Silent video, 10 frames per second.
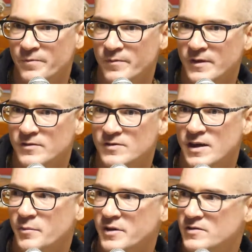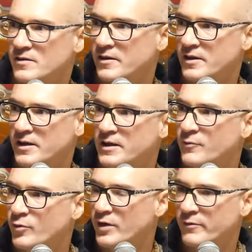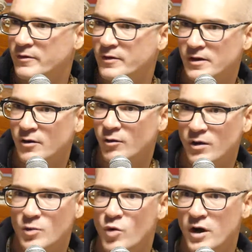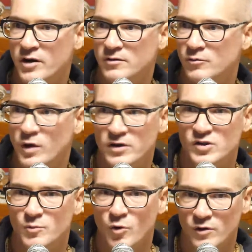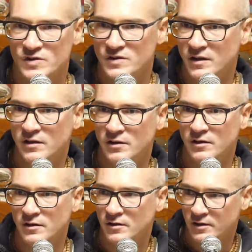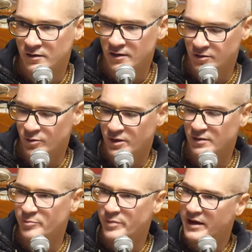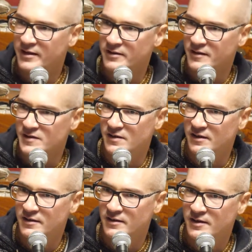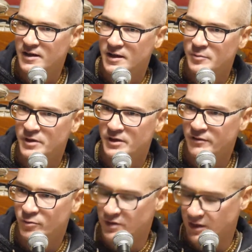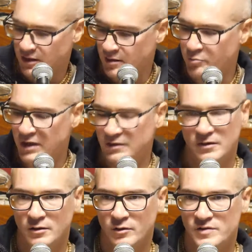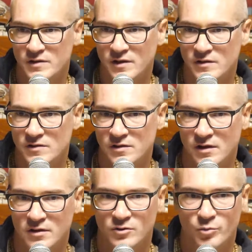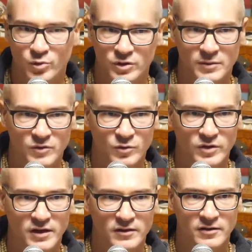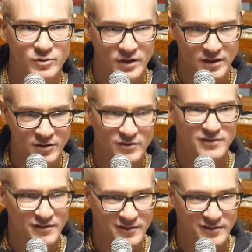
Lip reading: Same as if you have only one small stick, then you can break it easily. But if you take a bundle of sticks and you put them together, you cannot